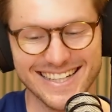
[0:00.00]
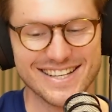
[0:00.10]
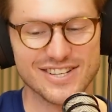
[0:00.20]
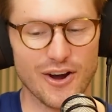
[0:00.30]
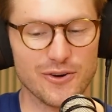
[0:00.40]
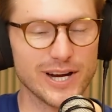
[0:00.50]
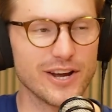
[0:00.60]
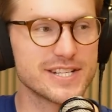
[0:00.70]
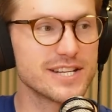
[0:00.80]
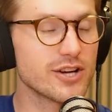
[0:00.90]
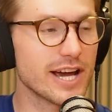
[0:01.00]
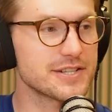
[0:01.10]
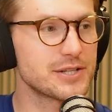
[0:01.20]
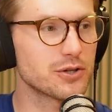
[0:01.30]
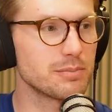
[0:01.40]
So Rio Tinto
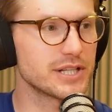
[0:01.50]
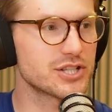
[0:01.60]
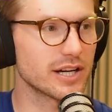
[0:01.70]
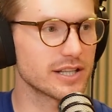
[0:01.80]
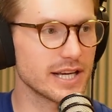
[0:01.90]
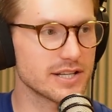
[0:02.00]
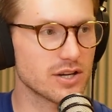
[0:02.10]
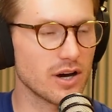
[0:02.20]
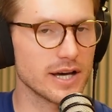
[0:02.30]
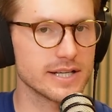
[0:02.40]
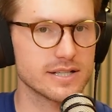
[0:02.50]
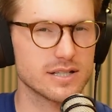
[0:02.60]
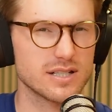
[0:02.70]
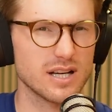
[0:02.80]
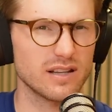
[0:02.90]
actually took a big chunk of these
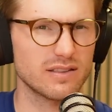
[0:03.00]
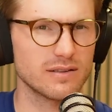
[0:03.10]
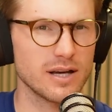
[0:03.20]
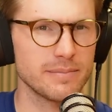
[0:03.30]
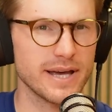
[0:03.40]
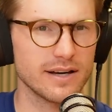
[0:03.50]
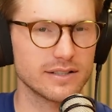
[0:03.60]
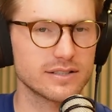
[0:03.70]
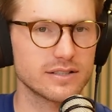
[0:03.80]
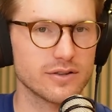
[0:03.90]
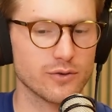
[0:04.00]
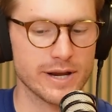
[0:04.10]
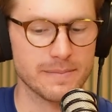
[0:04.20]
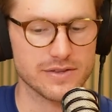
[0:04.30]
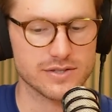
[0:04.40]
guys about
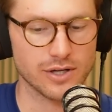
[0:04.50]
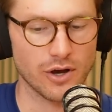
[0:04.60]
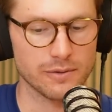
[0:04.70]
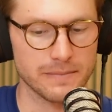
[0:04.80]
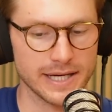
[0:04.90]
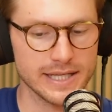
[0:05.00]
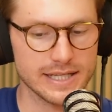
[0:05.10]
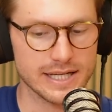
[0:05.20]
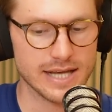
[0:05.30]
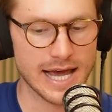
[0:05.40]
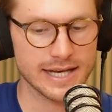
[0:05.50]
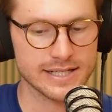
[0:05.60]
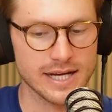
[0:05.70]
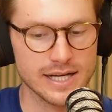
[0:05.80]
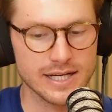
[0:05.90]
3 months ago, Maddie.
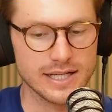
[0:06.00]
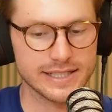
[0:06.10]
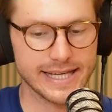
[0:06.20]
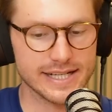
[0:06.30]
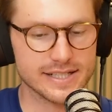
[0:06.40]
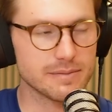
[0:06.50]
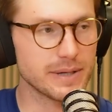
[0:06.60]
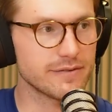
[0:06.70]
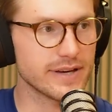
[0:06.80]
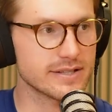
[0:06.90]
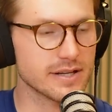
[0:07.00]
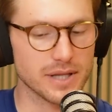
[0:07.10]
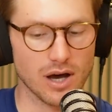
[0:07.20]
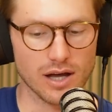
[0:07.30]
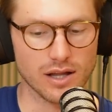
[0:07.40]
And to get into the PFS, some of
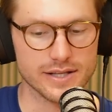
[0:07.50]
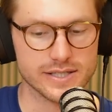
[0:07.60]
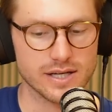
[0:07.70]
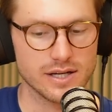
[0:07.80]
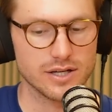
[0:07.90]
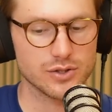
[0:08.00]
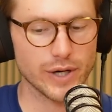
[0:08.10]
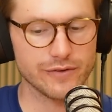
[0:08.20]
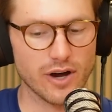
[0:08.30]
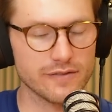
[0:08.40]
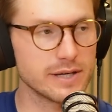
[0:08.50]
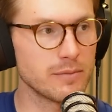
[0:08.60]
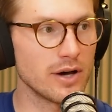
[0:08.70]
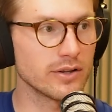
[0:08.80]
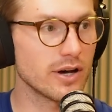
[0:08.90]
the highlights: 25-year
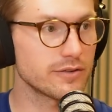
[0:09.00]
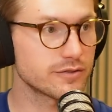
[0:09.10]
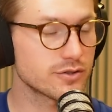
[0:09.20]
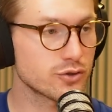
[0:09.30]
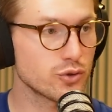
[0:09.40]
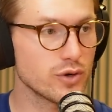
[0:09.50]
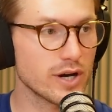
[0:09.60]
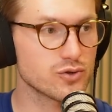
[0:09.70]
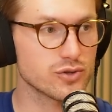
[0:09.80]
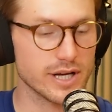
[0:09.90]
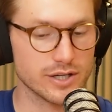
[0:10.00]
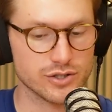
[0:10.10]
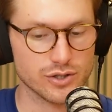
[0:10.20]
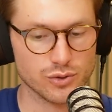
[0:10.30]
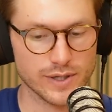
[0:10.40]
mine life,
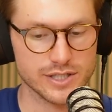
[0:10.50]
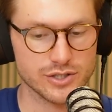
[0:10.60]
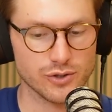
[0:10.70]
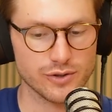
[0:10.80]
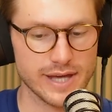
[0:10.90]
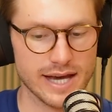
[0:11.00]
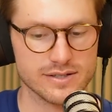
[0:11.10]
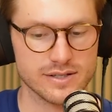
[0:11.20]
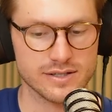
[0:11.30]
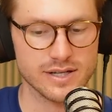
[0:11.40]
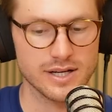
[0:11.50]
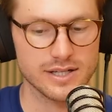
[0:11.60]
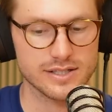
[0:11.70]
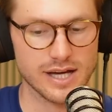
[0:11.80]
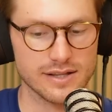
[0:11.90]
222,000
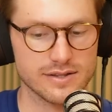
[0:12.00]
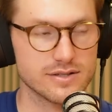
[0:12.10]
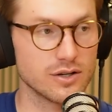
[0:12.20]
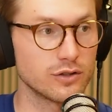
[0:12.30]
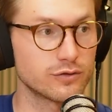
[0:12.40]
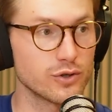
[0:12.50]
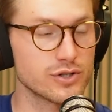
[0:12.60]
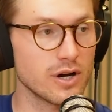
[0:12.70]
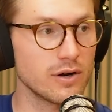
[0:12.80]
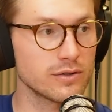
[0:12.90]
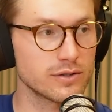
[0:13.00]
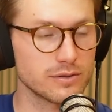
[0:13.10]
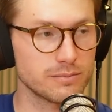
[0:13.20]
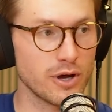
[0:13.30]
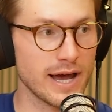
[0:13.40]
tonnes of rutile
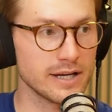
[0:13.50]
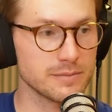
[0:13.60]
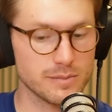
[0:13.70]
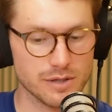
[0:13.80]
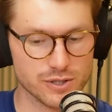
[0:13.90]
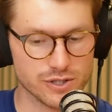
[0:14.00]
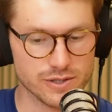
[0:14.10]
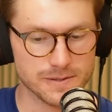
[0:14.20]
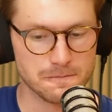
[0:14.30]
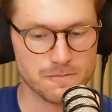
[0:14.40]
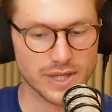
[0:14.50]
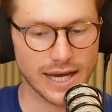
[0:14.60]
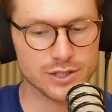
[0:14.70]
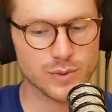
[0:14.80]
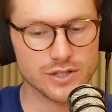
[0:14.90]
per annum to be produced,
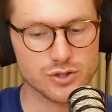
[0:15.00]
as well as